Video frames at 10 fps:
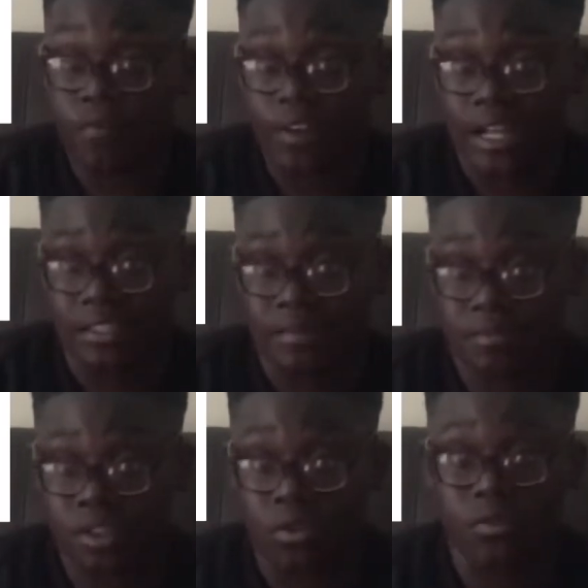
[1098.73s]
has it
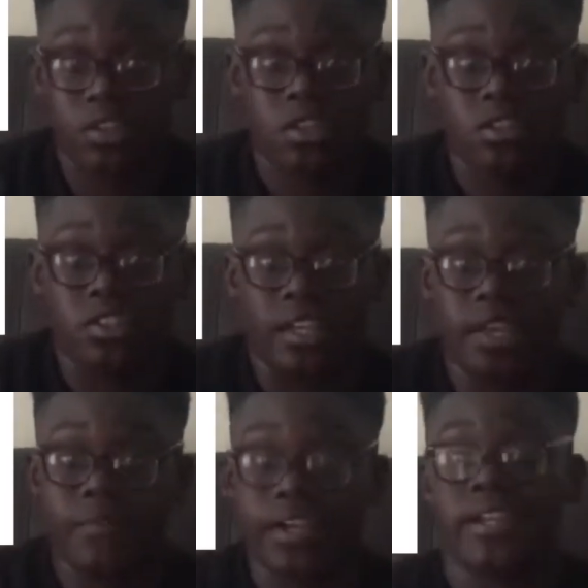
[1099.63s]
himself, so
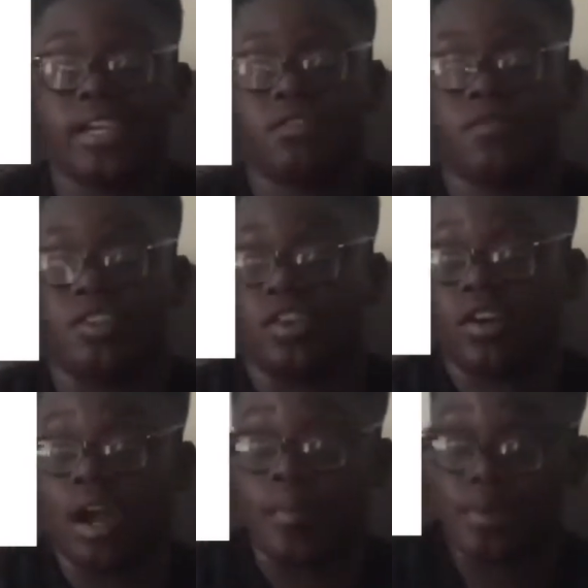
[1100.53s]
if I can get the video,
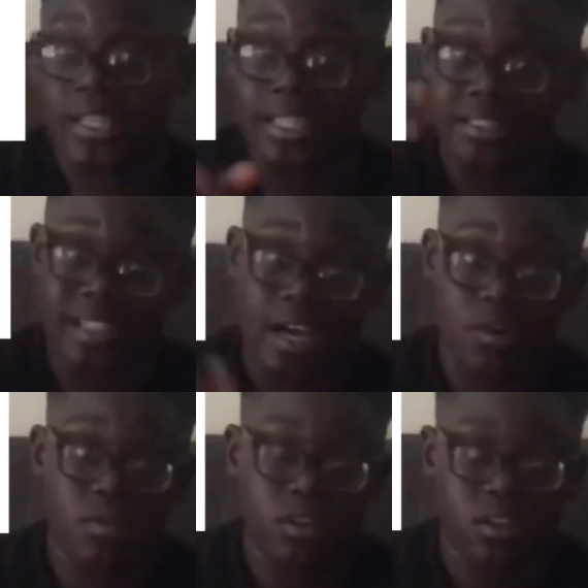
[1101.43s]
I'll put it in now.
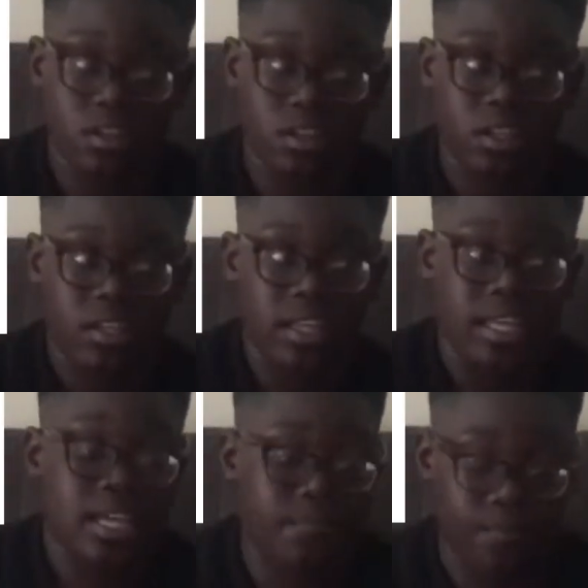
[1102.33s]

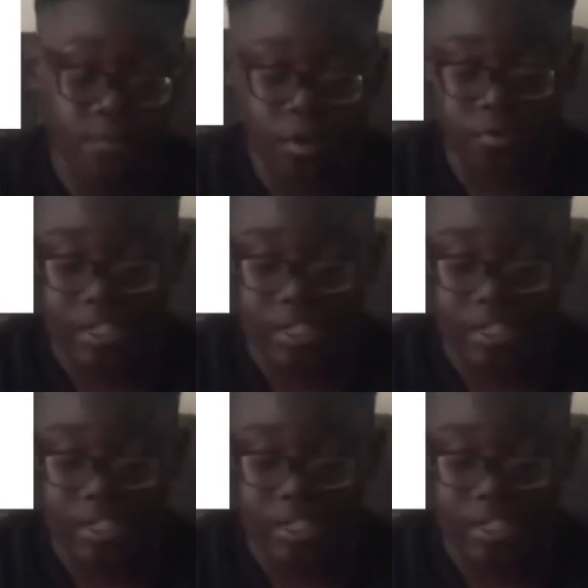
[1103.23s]
If obviously